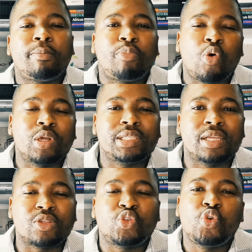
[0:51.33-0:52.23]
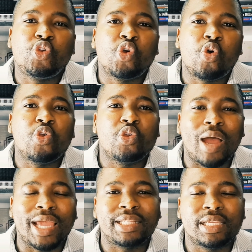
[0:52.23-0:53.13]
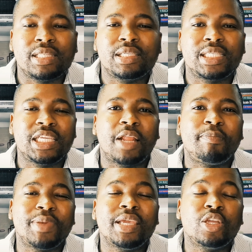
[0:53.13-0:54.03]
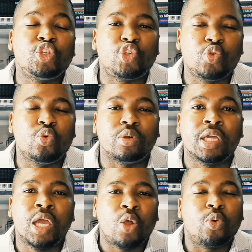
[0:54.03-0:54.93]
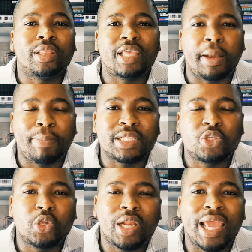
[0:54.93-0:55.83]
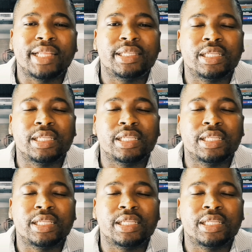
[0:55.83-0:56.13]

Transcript: it's important to know your identity and be in tune with that particular